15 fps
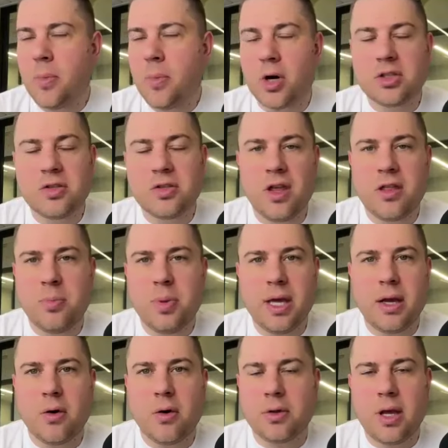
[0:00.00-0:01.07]
March 5th
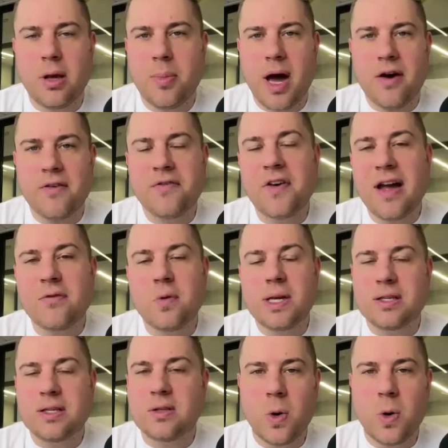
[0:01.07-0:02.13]
being only about five
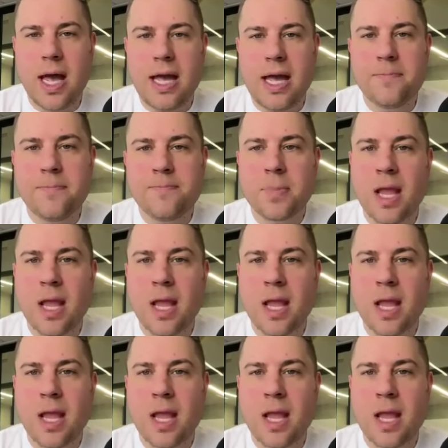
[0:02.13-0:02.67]
weeks away,